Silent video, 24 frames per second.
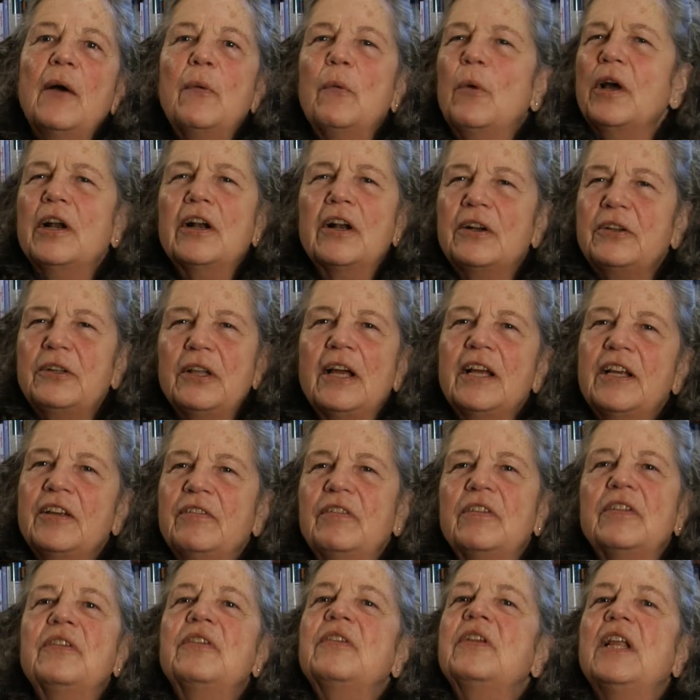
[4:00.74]
what our
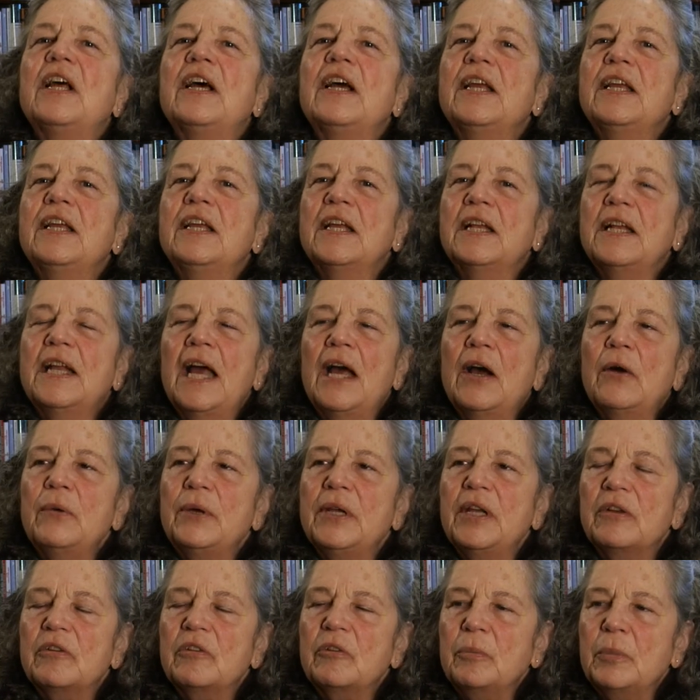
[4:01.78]
life is like and how
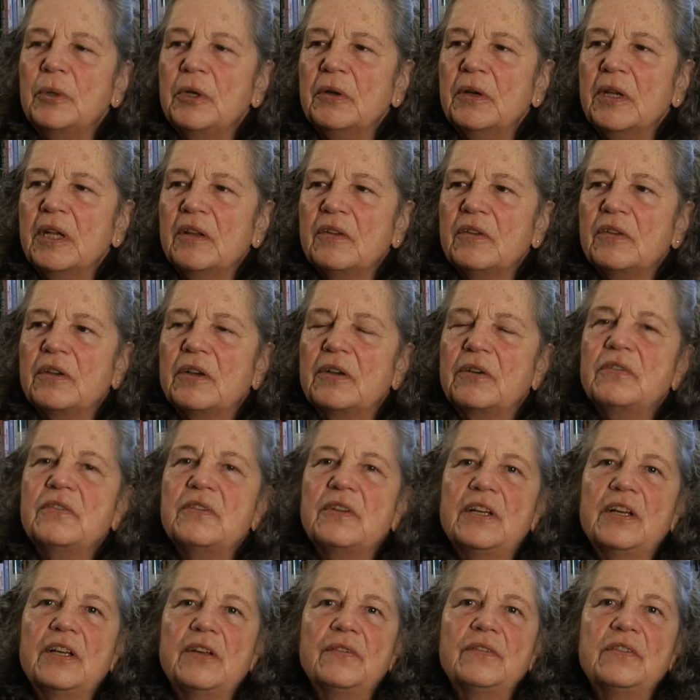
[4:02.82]
we experience
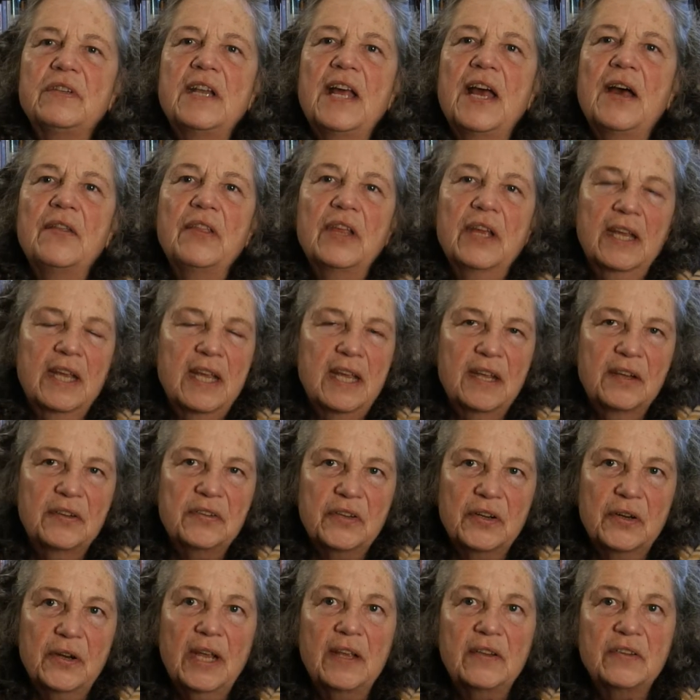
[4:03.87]
ourselves now that
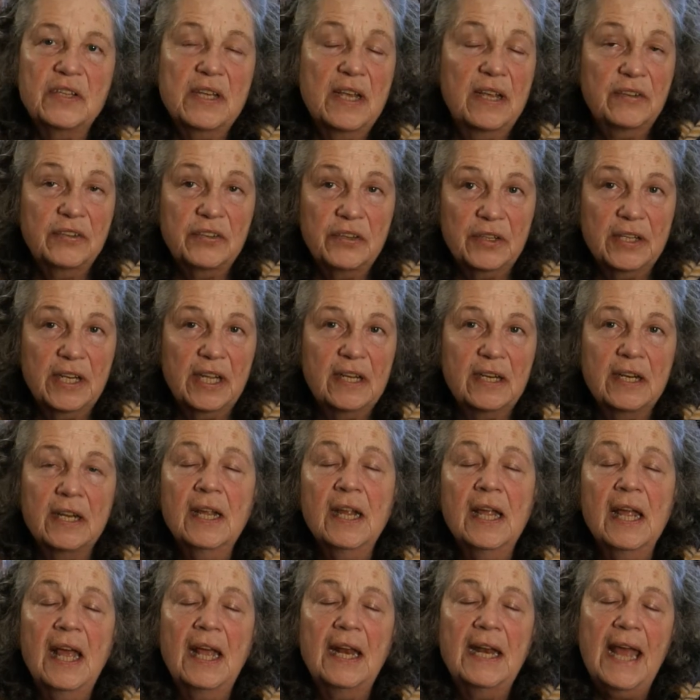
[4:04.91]
cancer has entered it
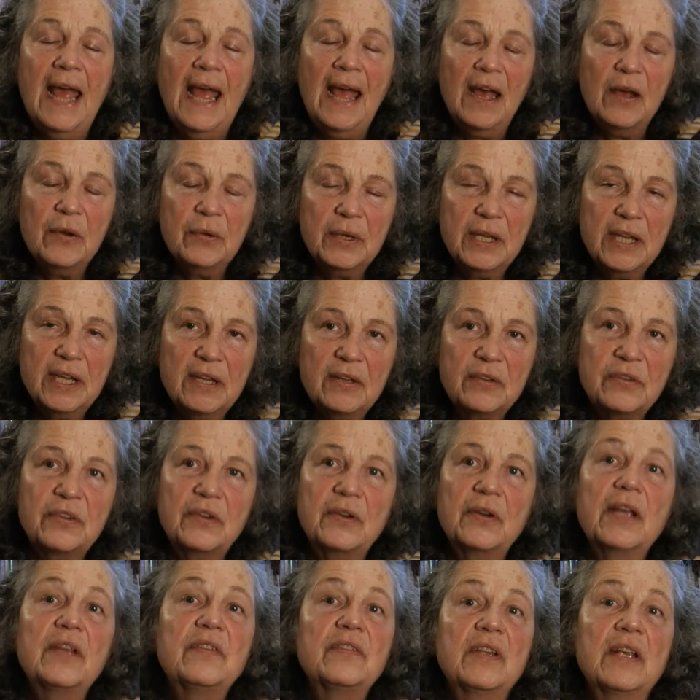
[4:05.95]
and how
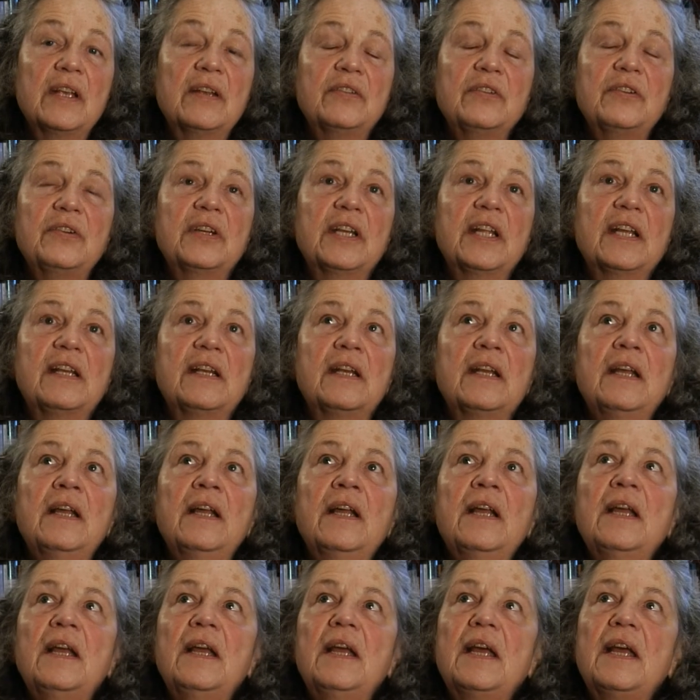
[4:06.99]
cancer has entered it.
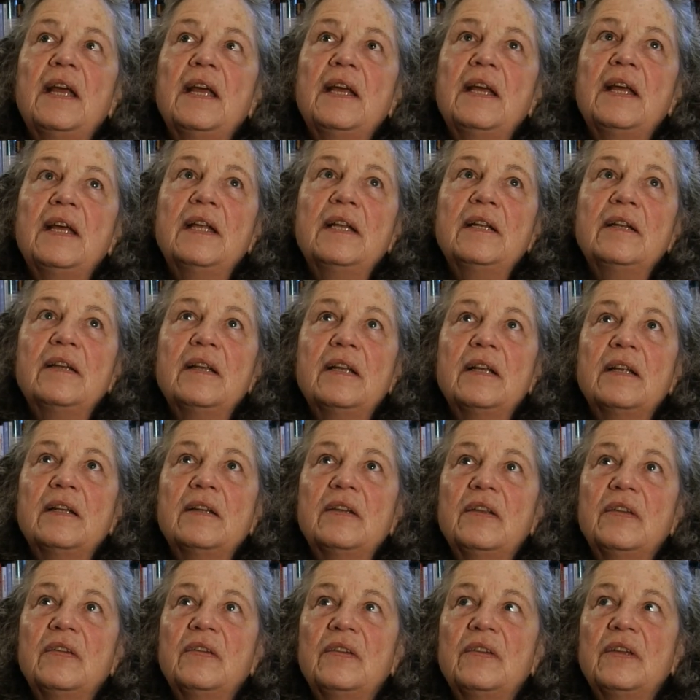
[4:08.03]
And
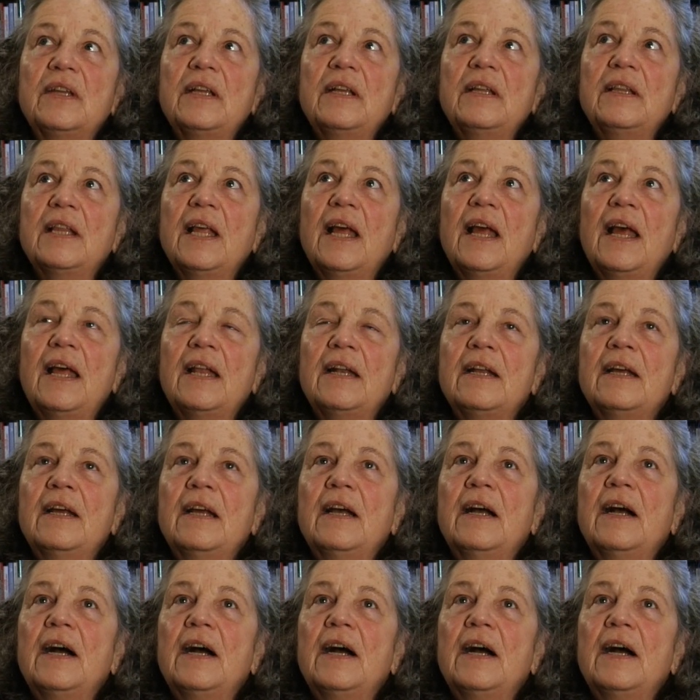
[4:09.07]
to see that